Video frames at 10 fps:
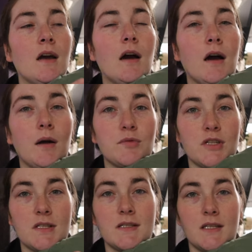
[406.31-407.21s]
um,
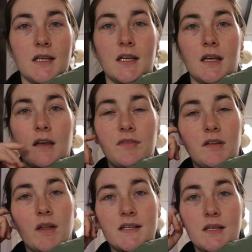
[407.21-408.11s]
just to see if he
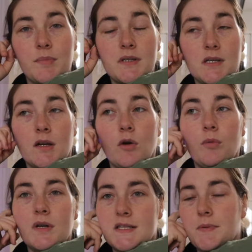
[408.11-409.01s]
likes it, because I don't
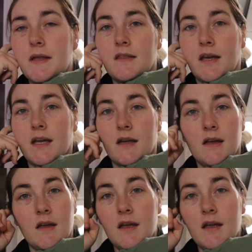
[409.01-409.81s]
want to spend like